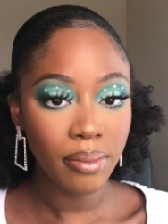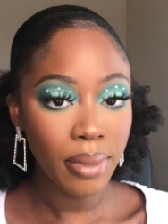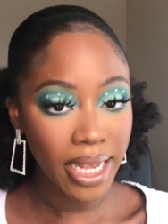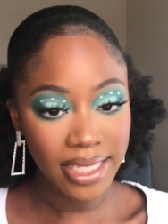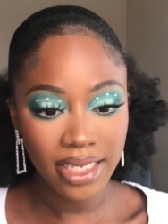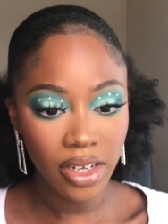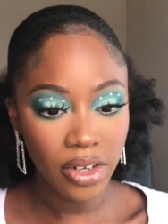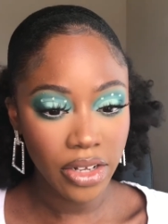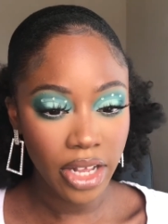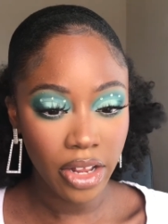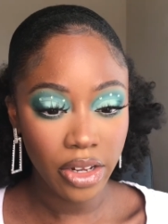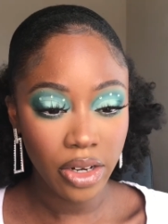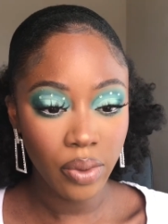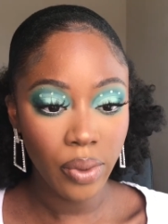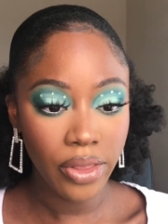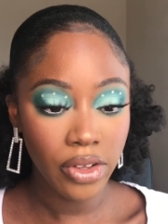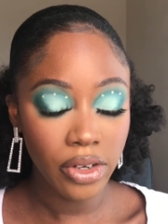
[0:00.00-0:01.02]
pastel
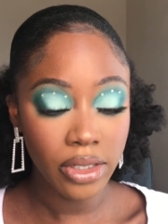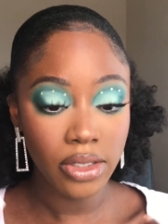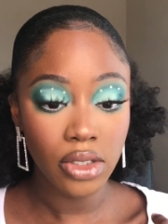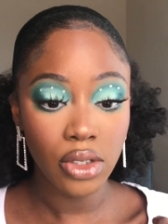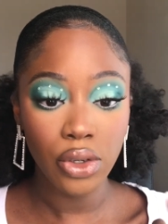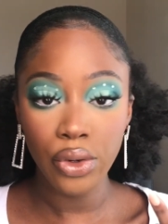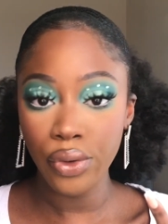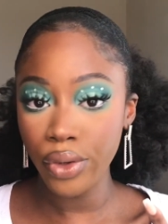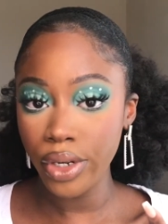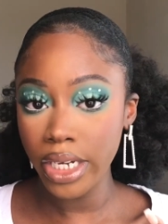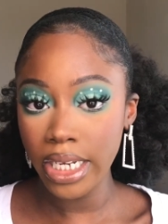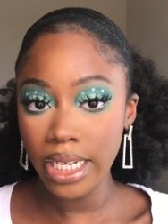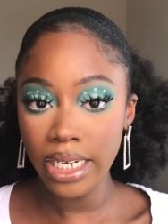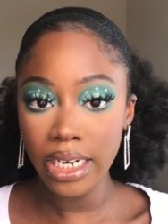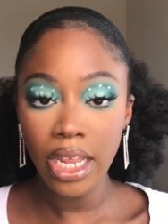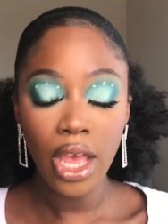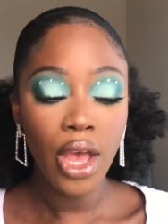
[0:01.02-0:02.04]
color, whether it's
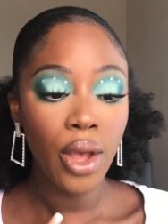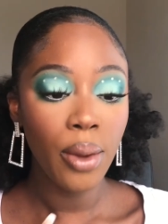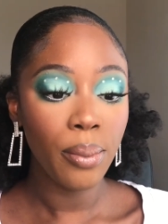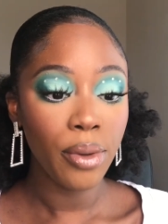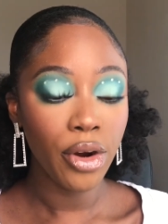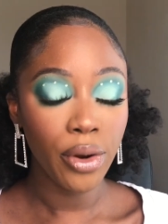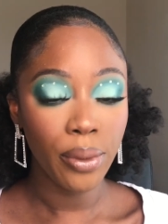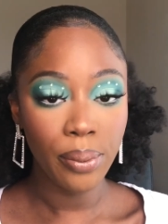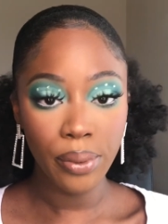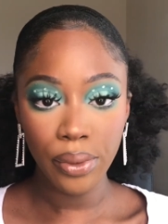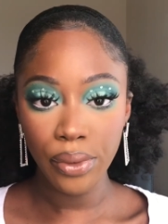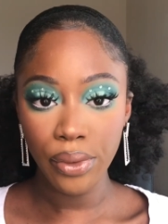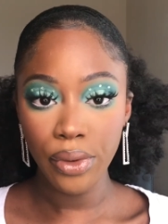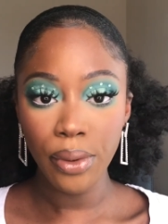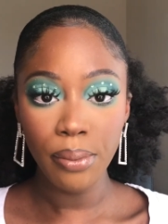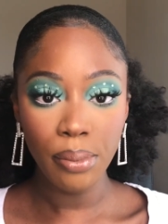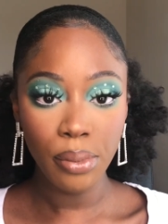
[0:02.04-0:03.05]
green,
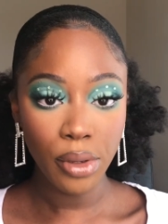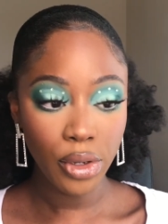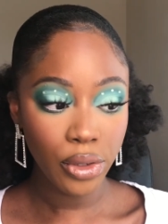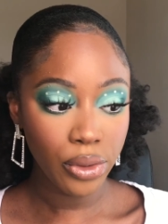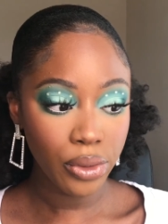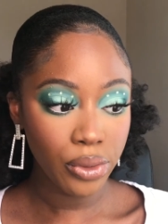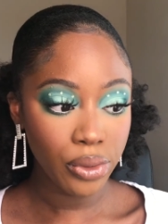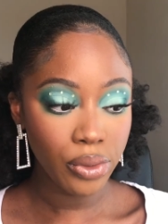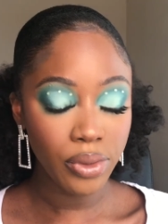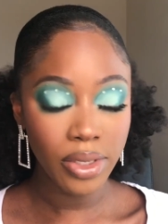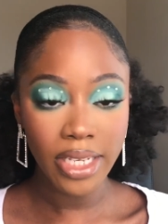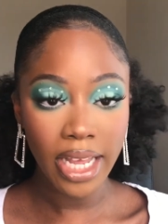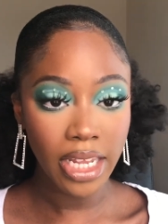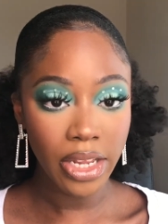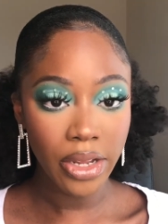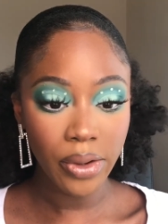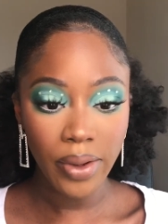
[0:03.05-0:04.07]
purple, blue,
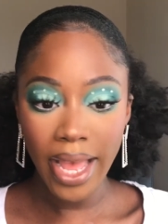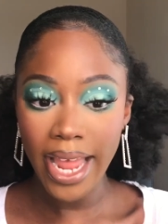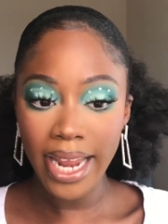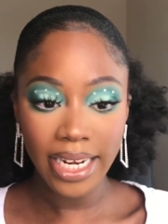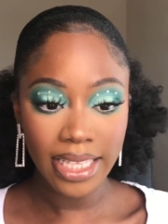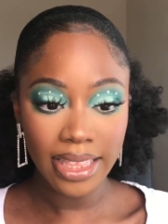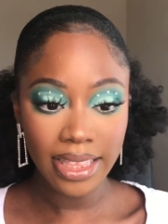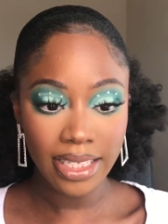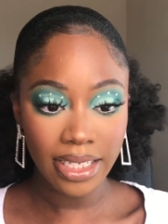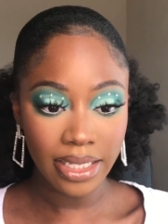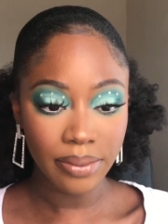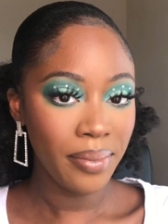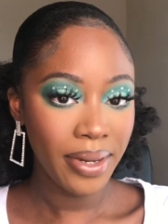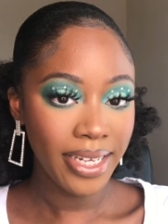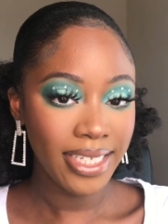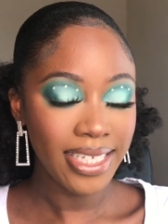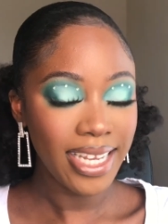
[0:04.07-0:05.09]
yellow, anything.
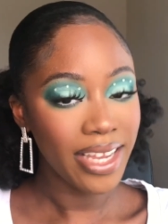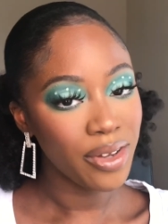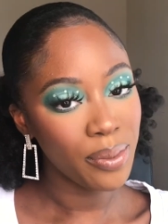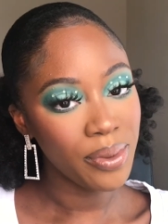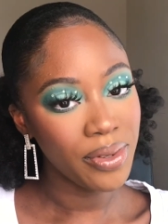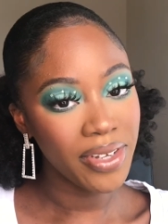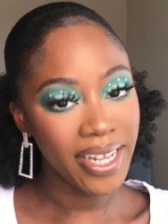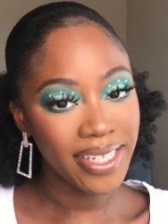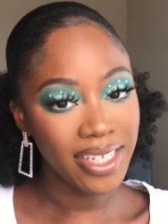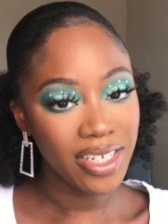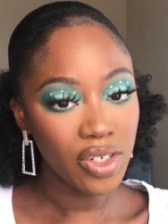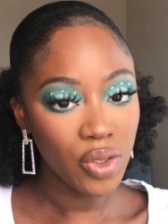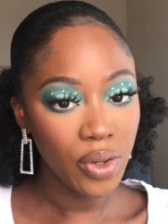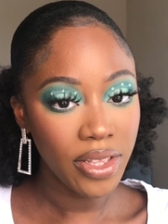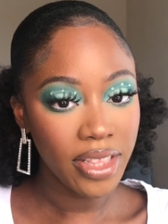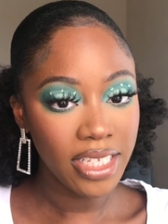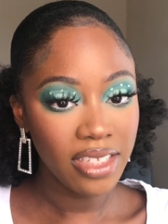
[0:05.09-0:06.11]
But I hope you guys
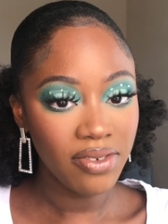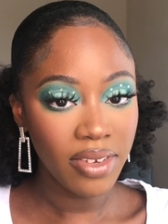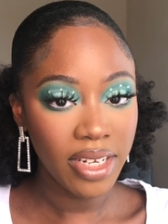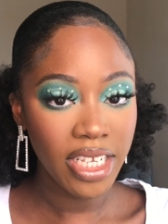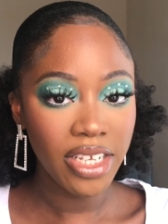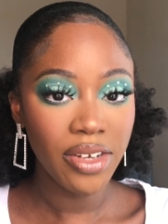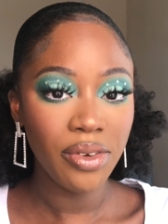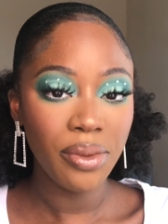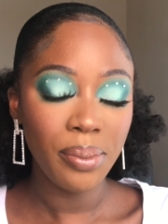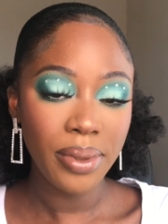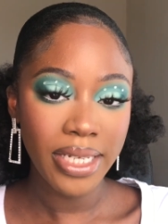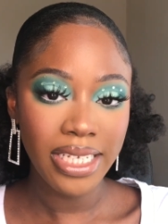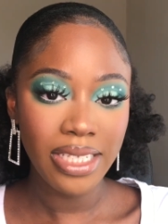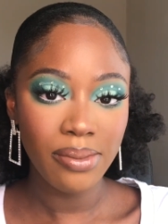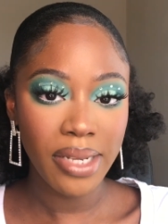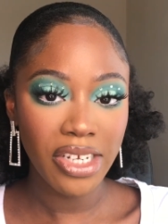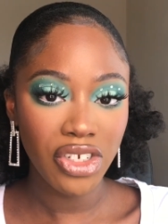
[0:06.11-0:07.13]
enjoyed this video.
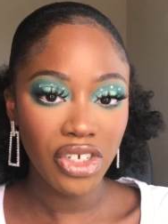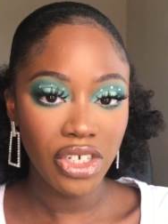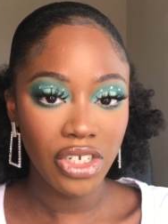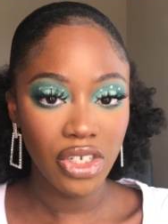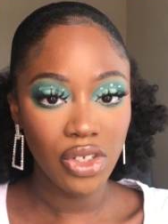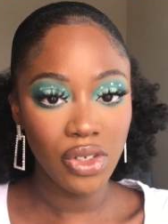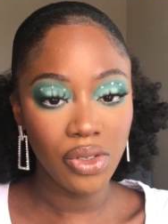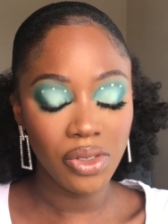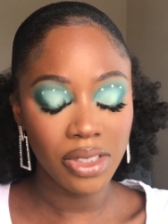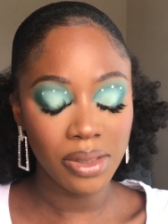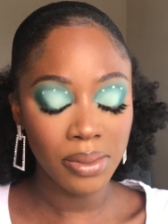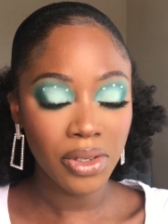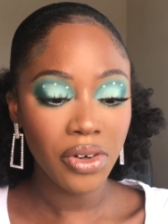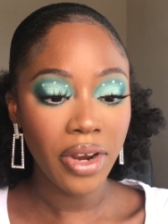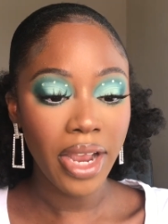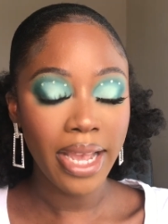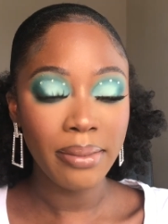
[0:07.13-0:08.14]
Please make sure to
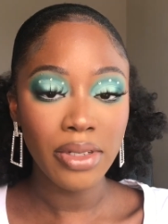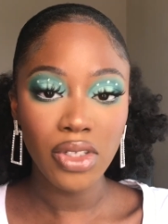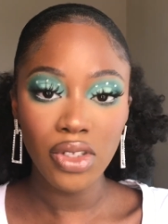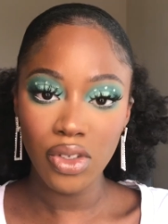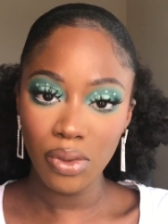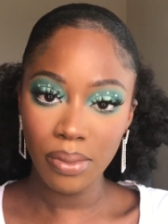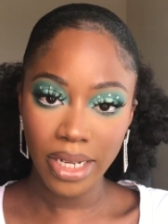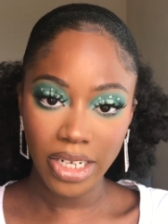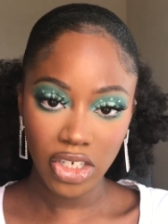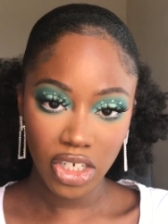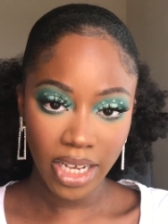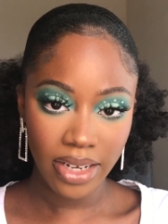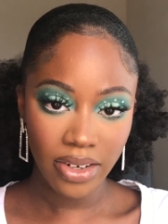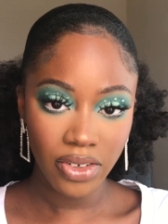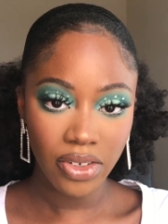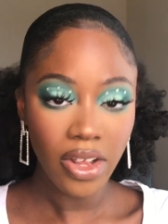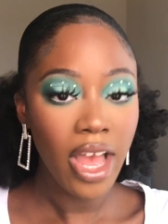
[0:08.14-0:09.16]
subscribe to my
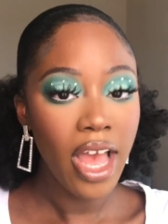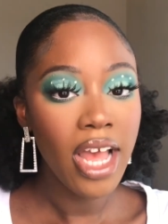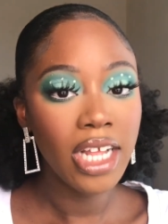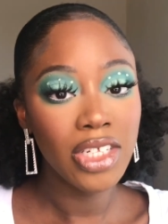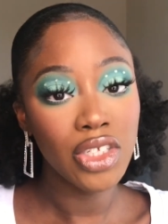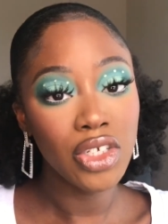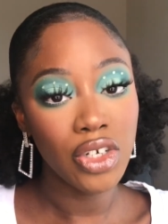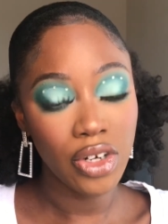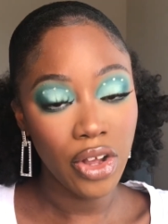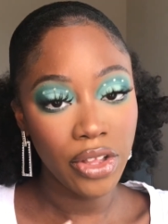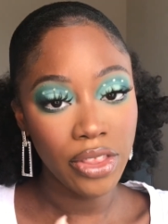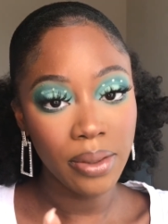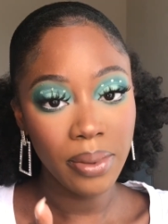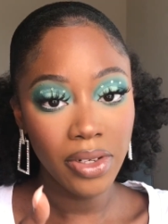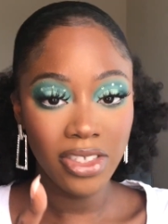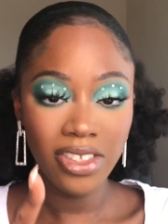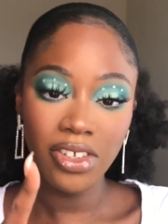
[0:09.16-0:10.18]
channel, turn on
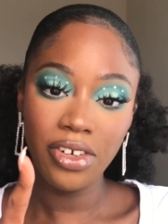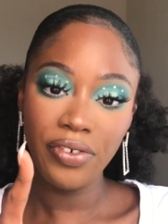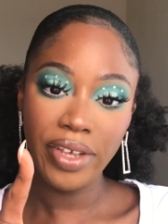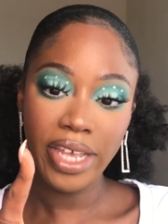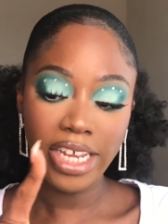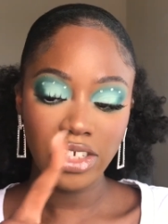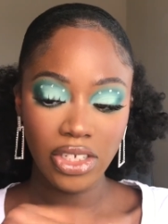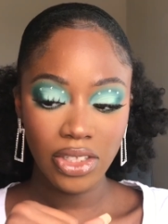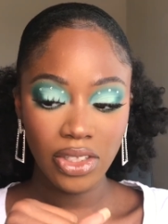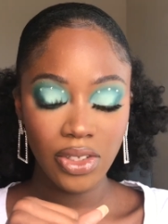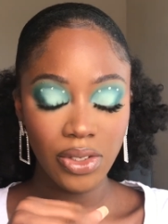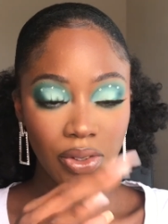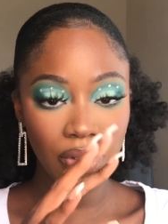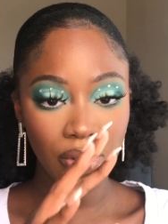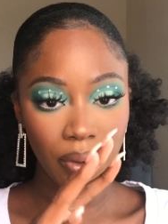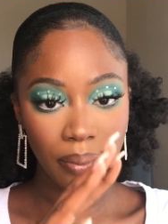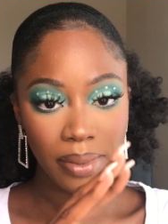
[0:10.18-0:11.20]
the post notifications so
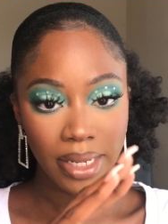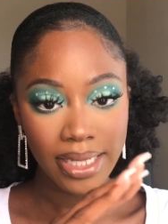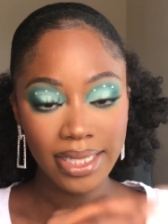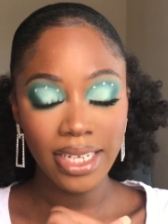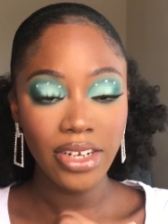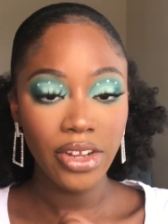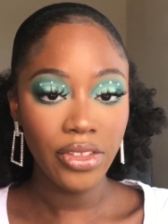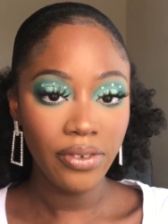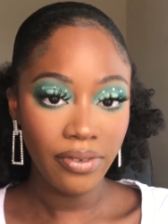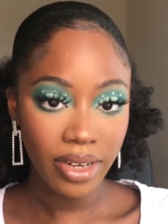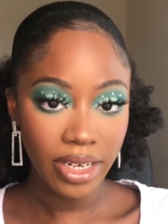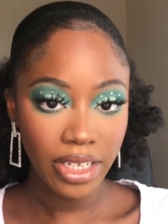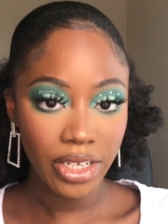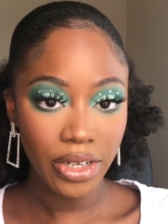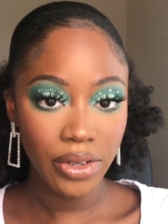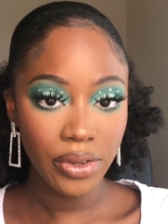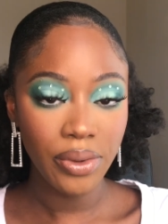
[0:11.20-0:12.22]
you don't miss another
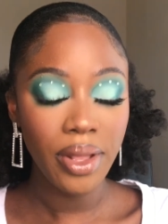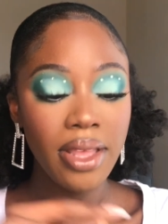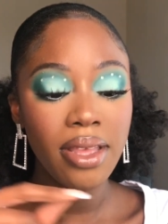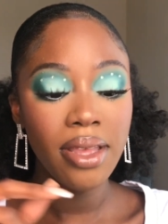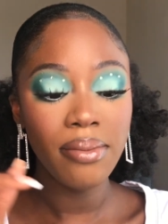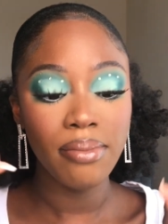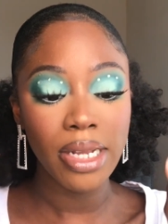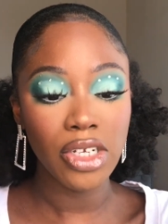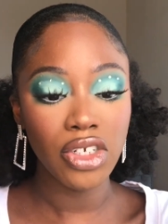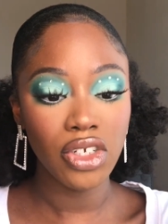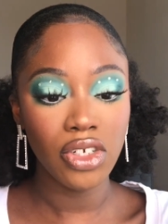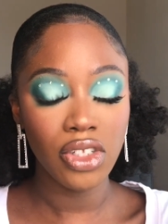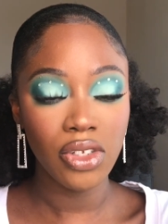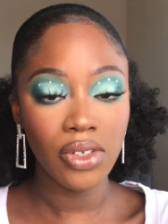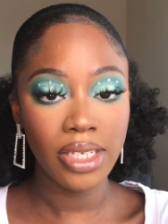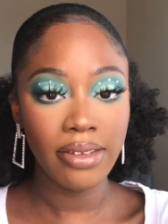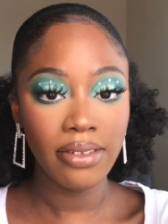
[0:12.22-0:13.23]
video. Make sure
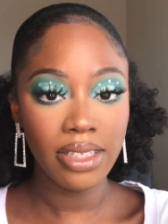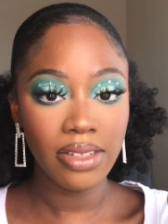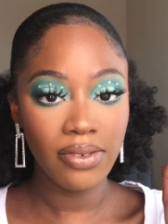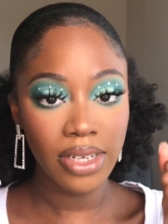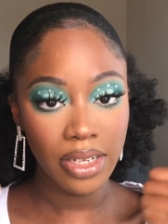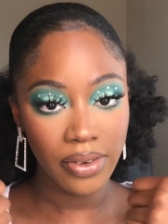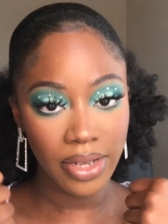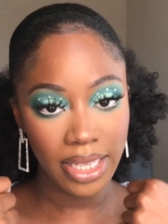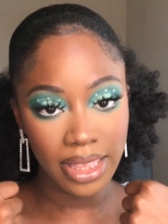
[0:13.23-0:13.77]
to give this video